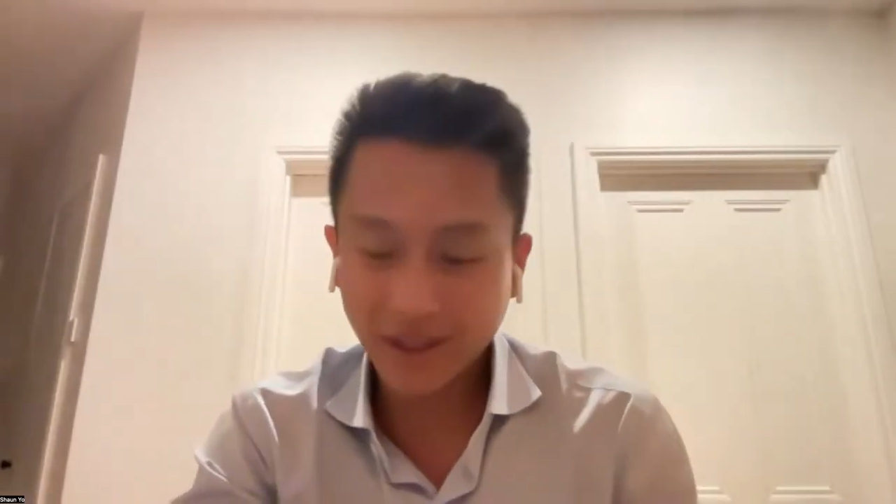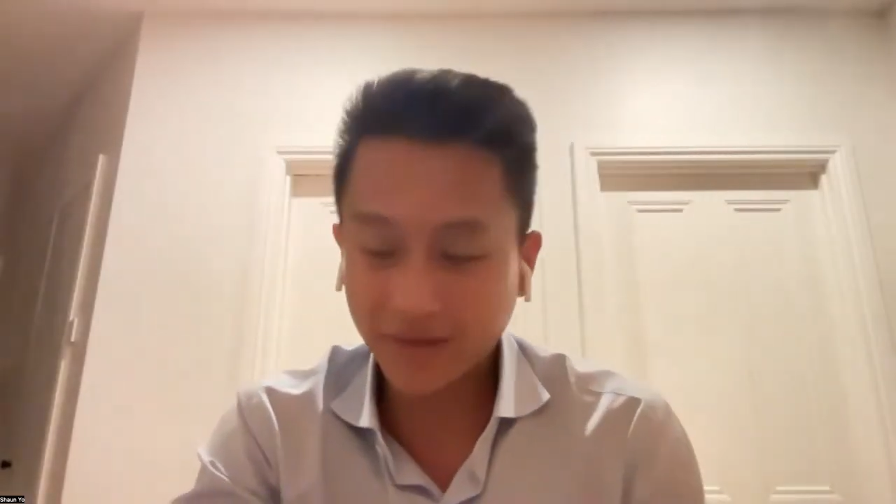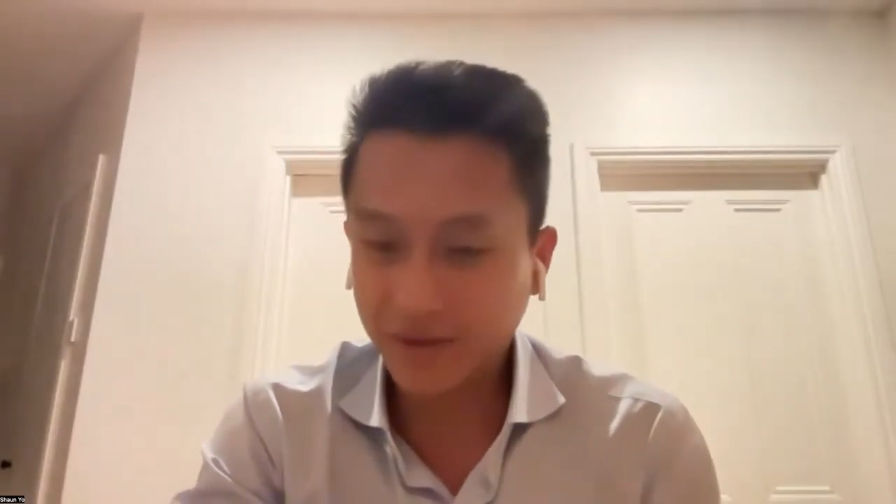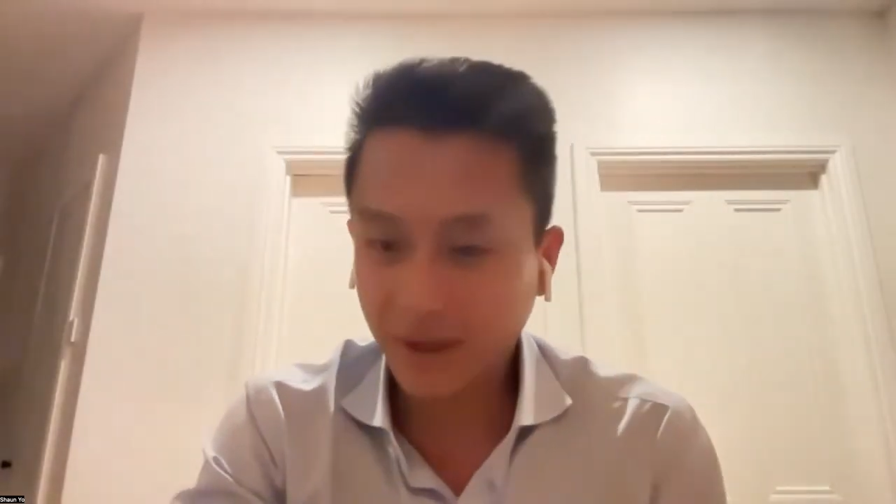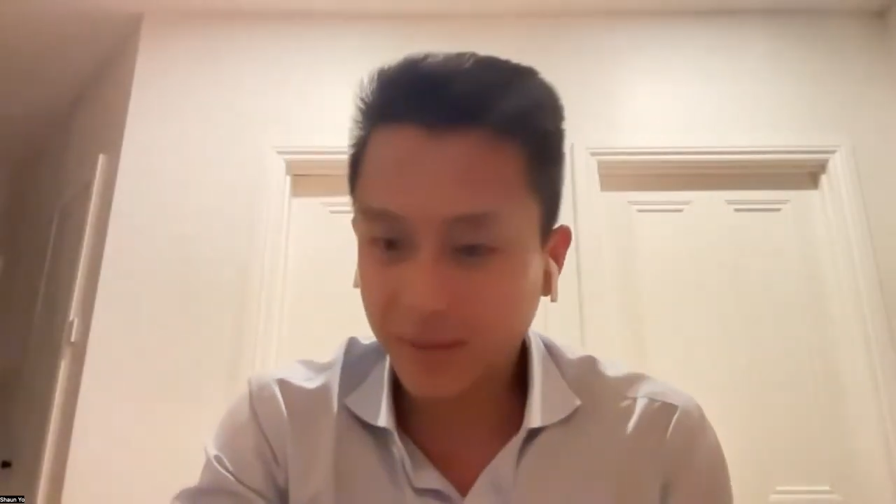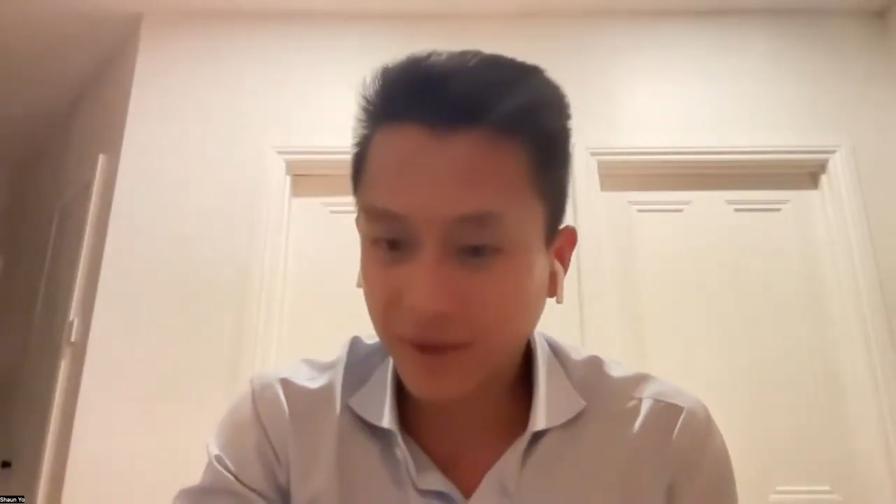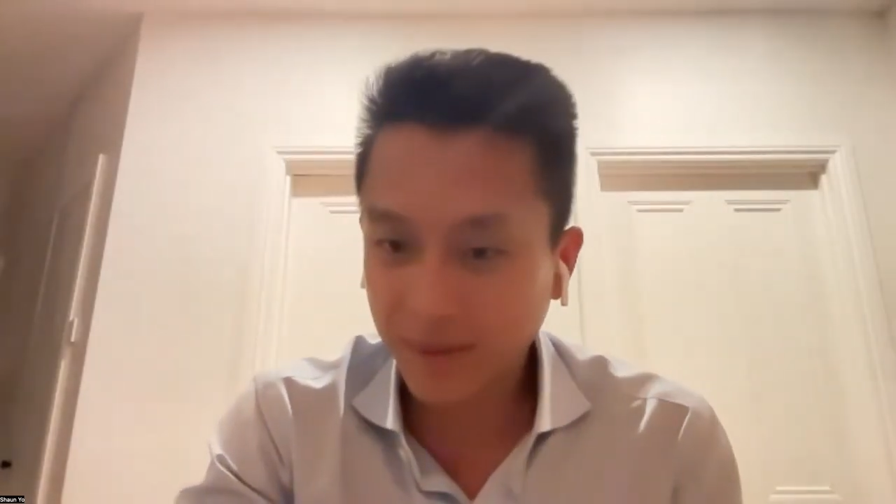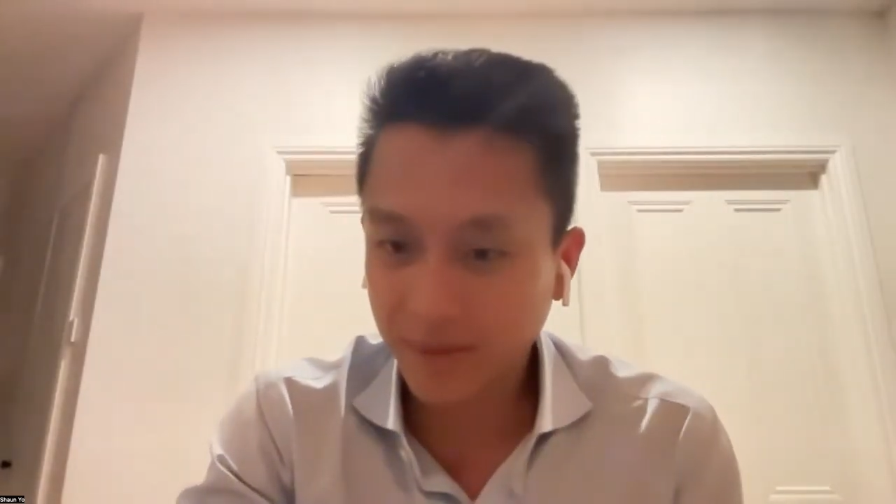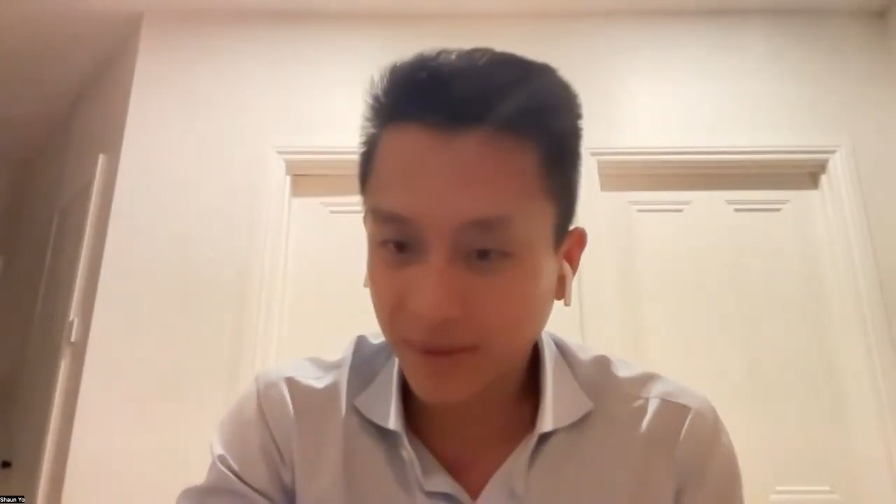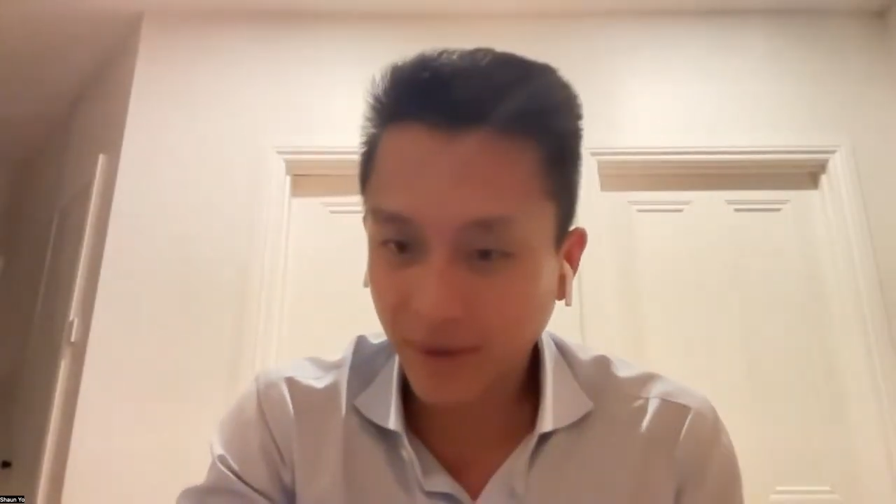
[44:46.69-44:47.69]
even comes
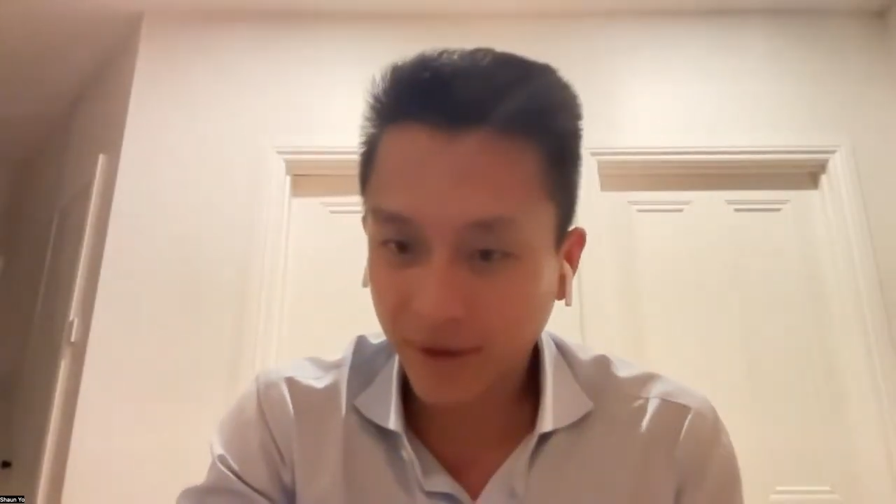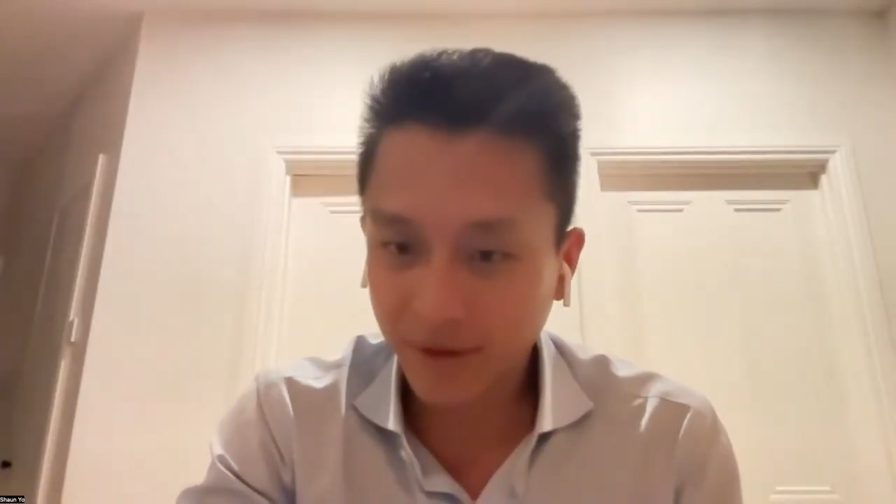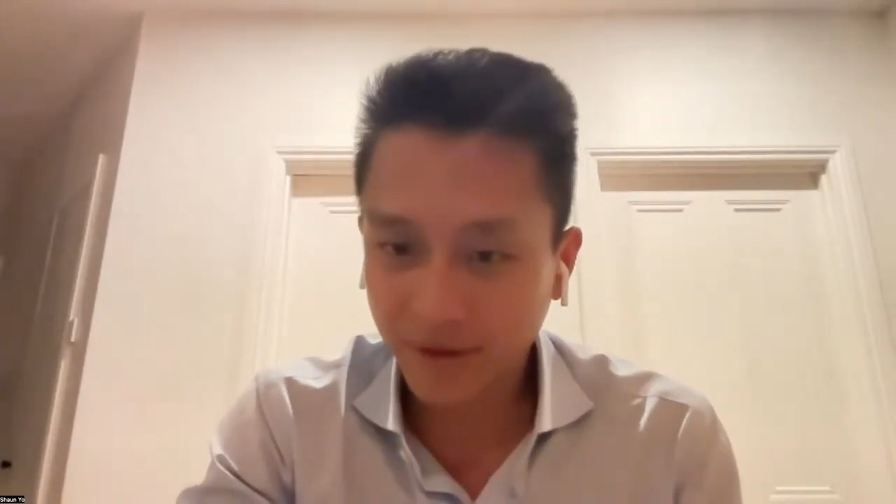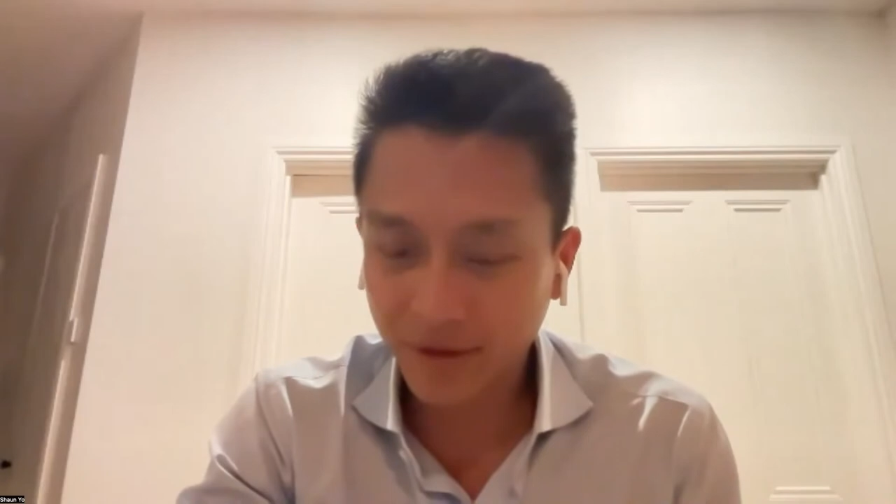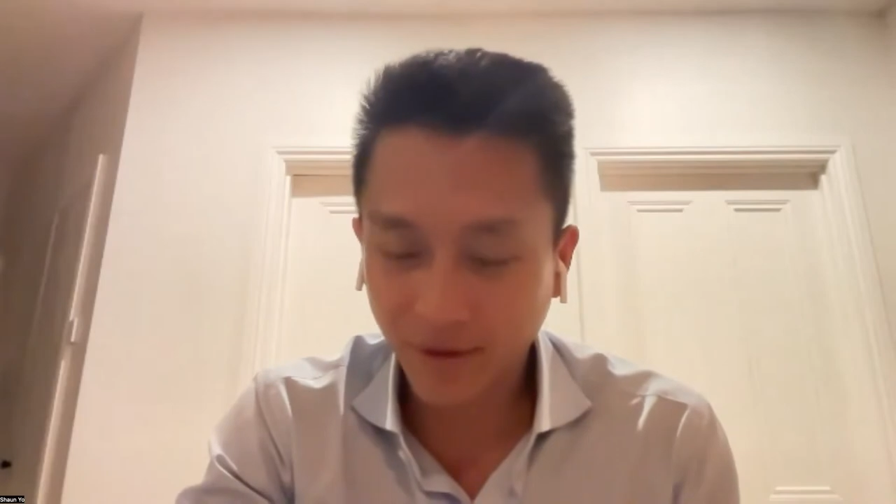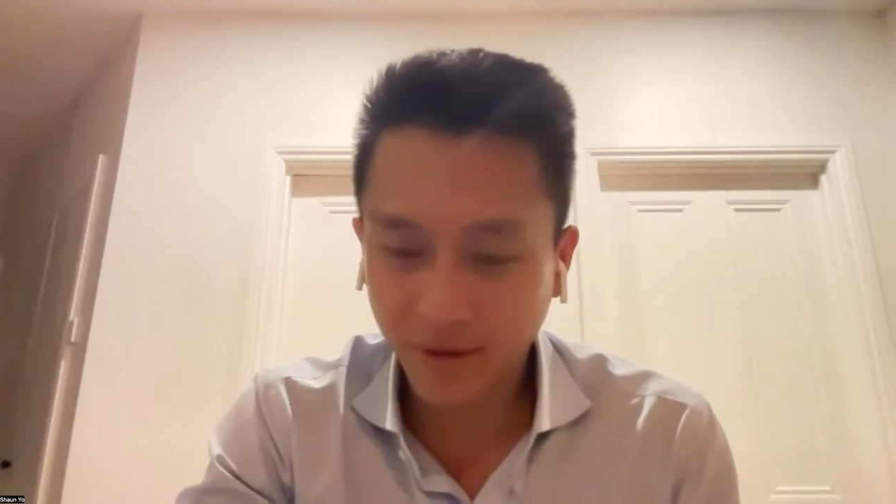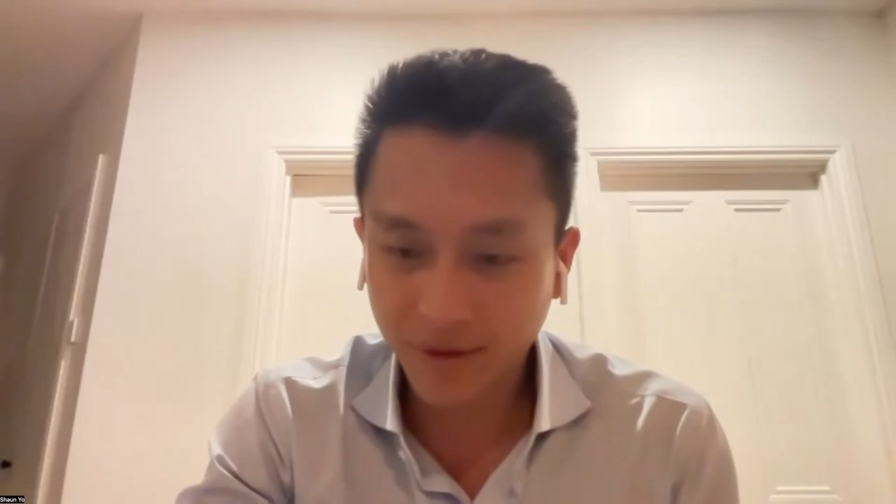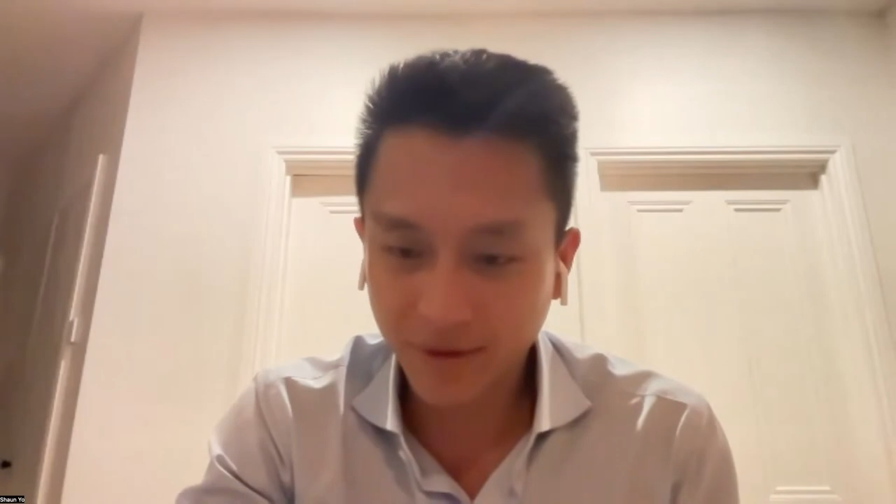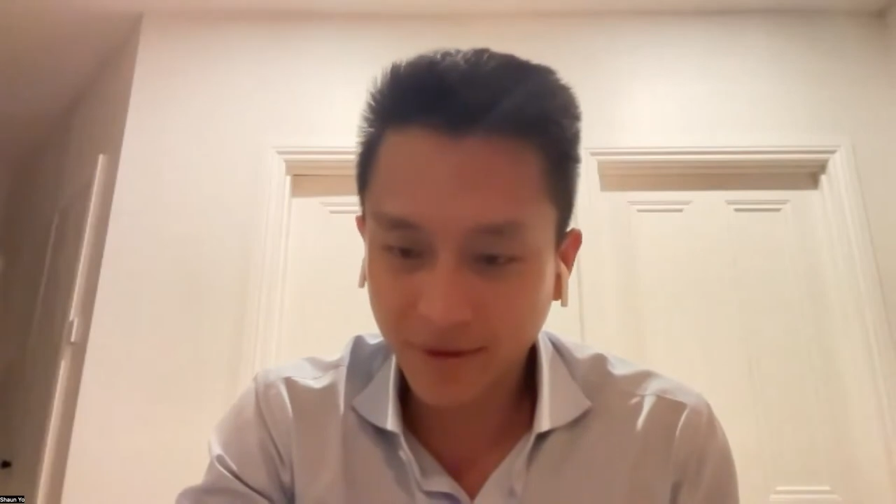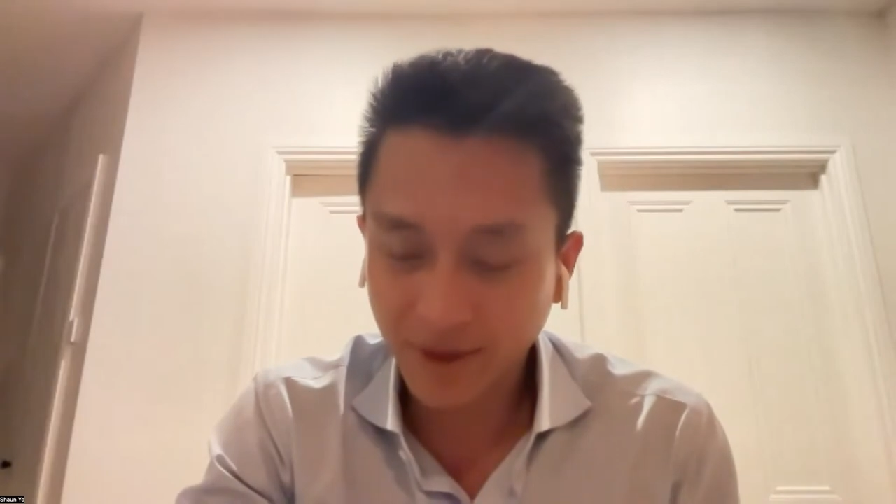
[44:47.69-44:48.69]
up amongst
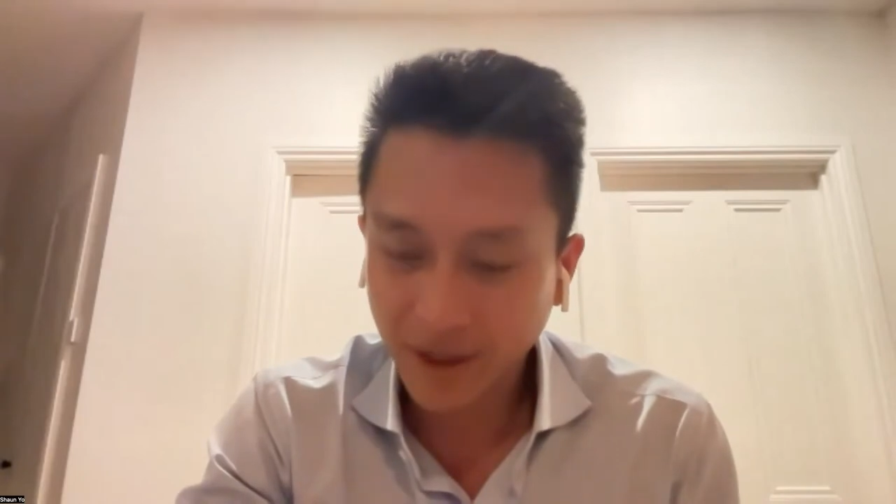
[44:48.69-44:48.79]
doctors.